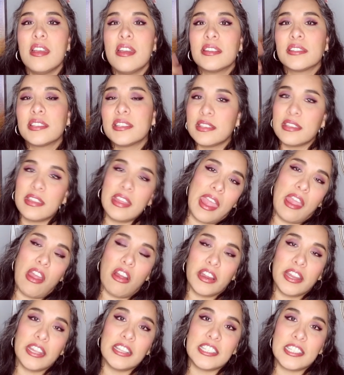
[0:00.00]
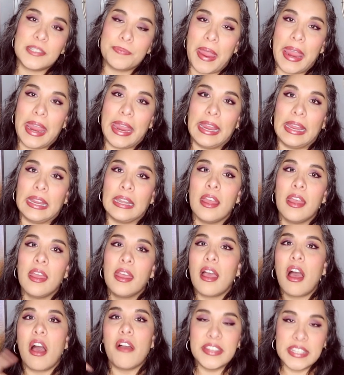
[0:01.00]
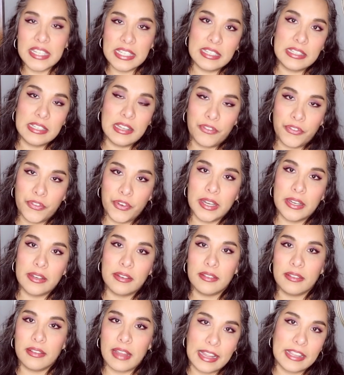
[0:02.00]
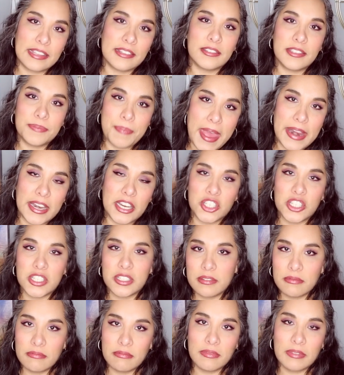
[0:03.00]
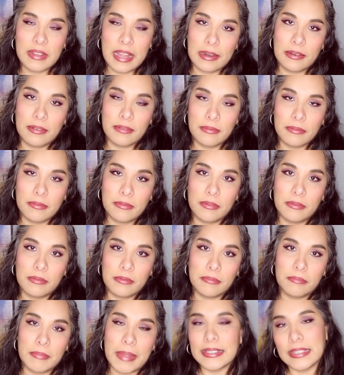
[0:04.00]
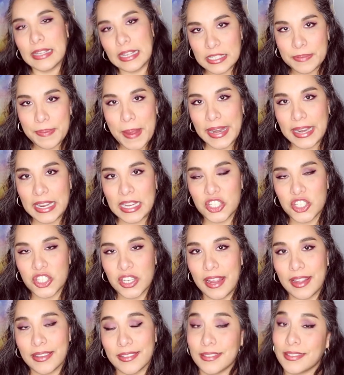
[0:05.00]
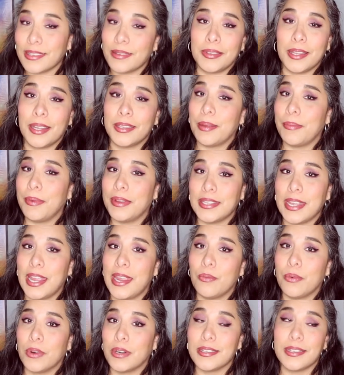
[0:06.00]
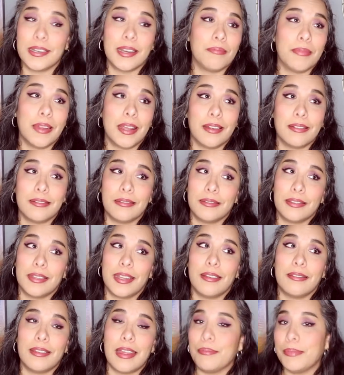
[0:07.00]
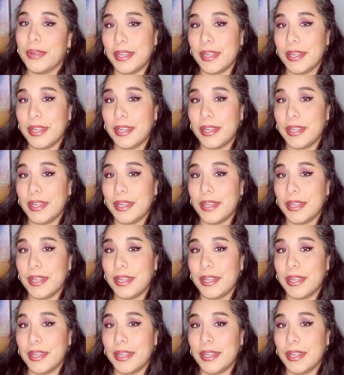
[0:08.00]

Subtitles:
since they are in Spain, obviously it's a different like Spanish than Mexican Spanish, and so sometimes they be saying words and I'm like, I don't know what the hell that